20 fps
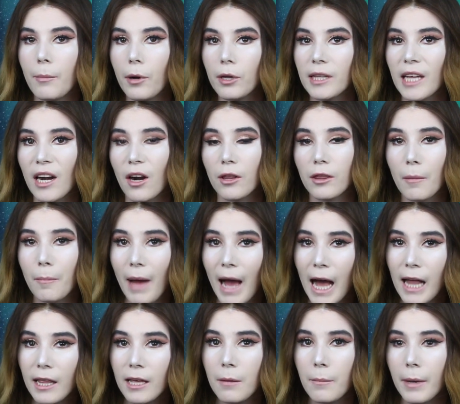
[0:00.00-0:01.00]
put that on the
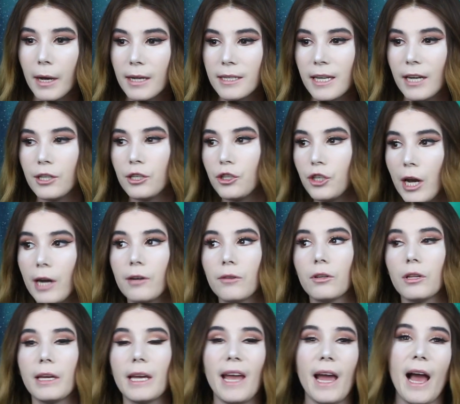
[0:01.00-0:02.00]
palette because I
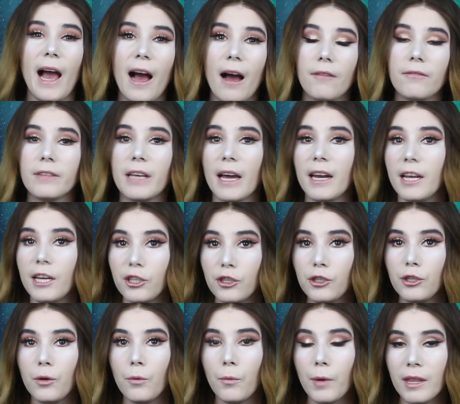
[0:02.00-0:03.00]
generally have that
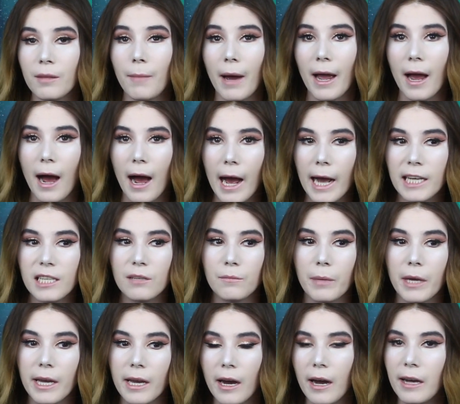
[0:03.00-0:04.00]
issue with my eyes
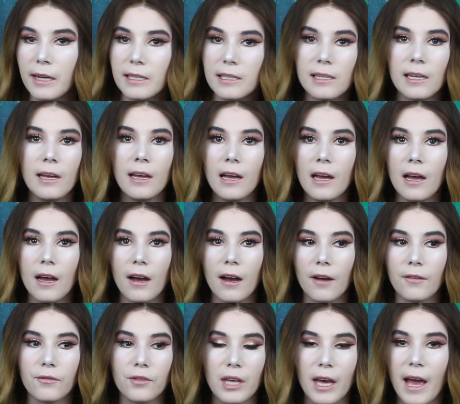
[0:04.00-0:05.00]
because
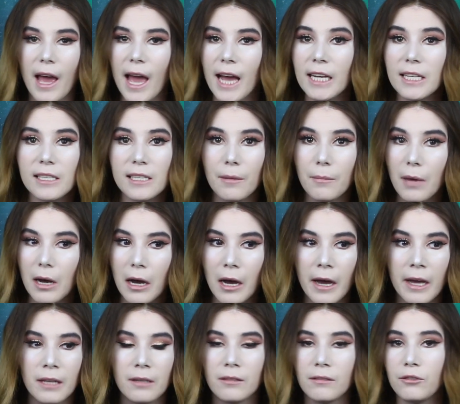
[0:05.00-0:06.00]
of the
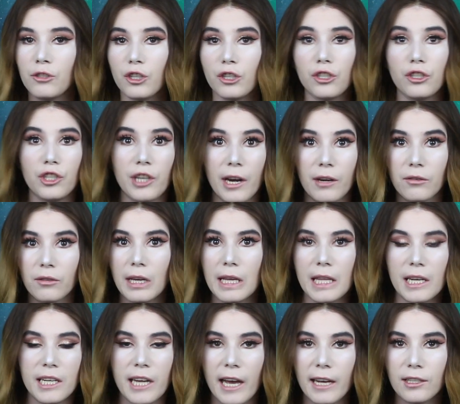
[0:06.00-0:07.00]
eczema and just generally
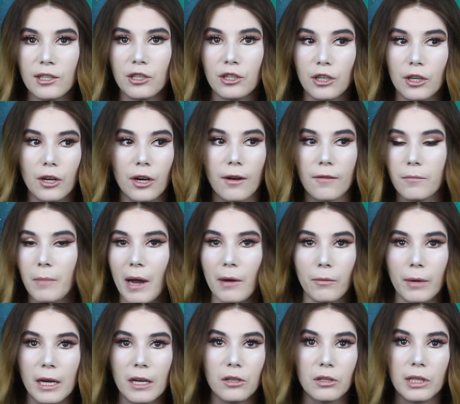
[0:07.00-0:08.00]
the texture of my
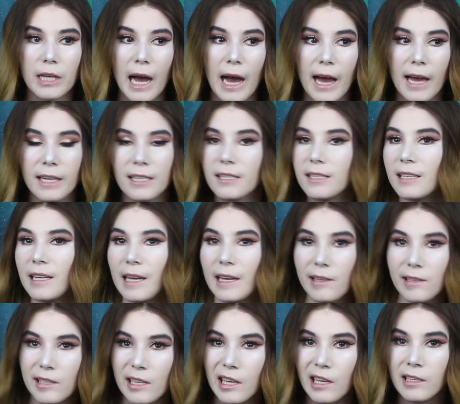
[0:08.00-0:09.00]
wrinkled eyes
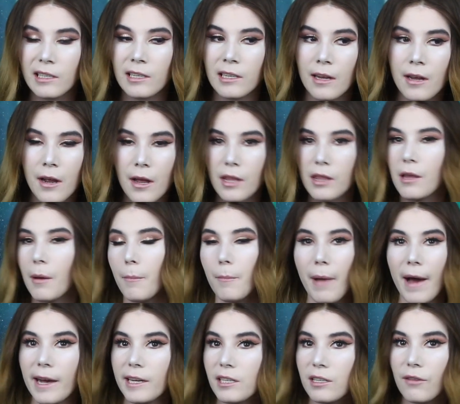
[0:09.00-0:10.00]
isn't the
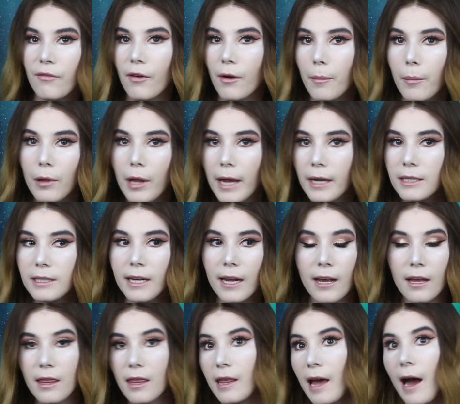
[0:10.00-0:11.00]
best for
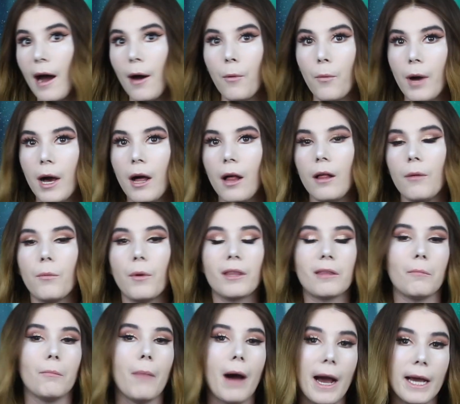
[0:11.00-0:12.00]
blending that well
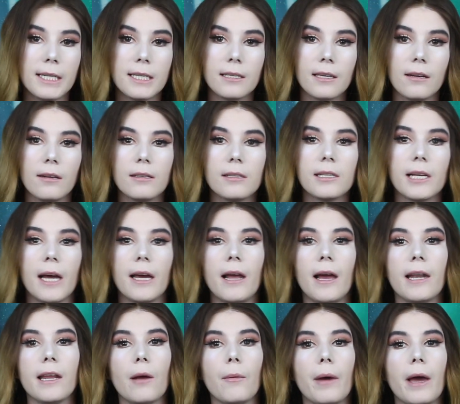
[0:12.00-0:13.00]
with my skill set
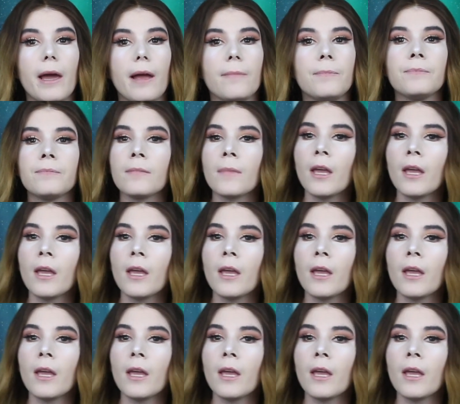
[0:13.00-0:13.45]
anyway.